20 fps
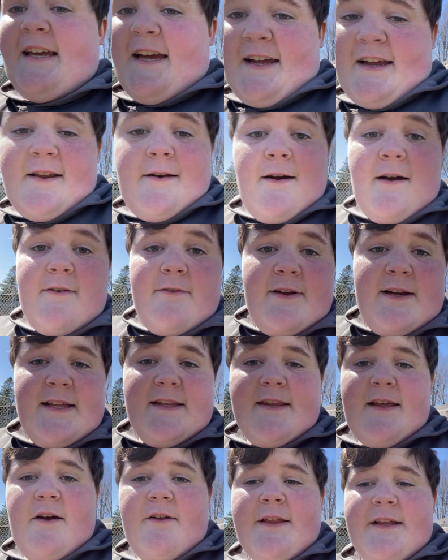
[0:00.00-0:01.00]
I can already
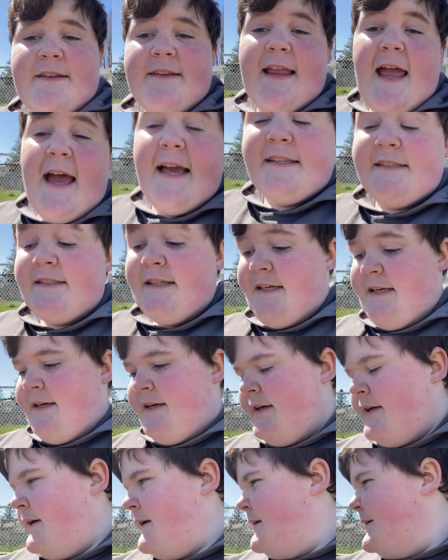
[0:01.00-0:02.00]
tell that's nasty.
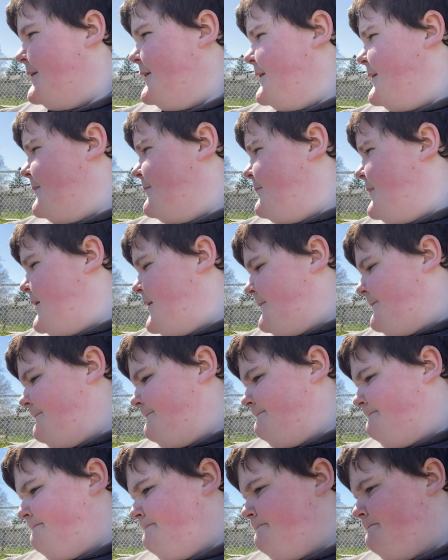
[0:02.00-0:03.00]
But,
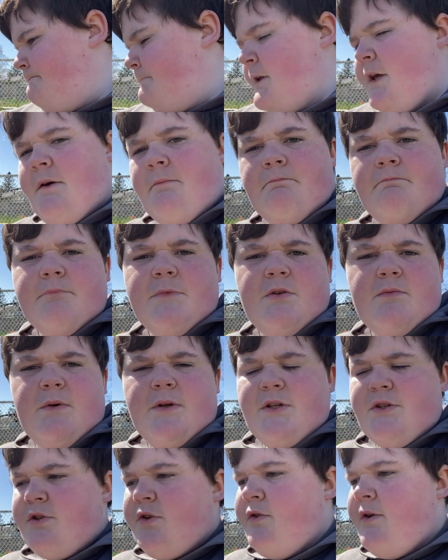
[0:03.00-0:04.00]
yeah, just
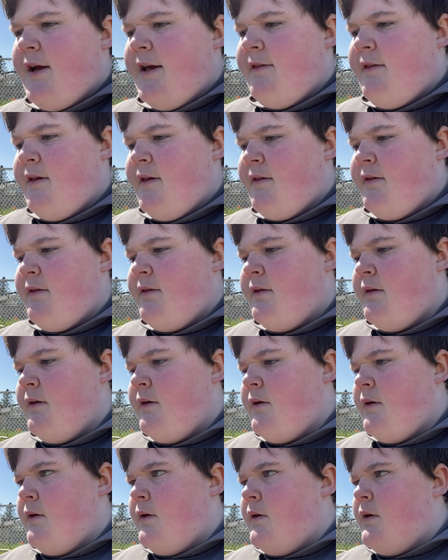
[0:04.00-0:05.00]
want to show you guys this.
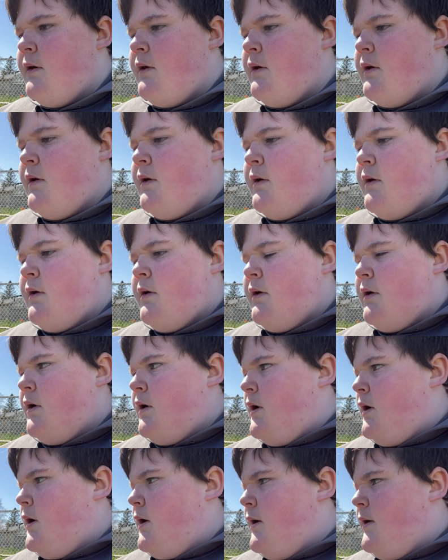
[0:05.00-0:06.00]

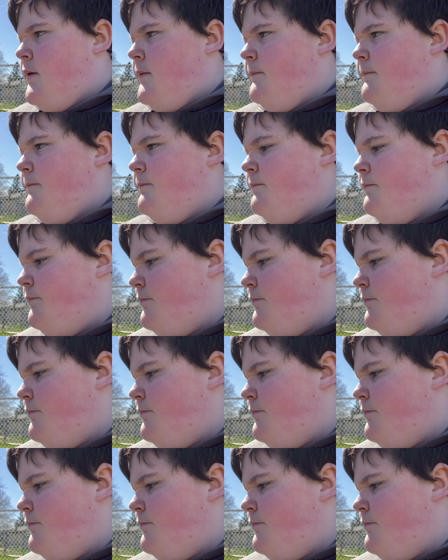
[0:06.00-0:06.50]
Um...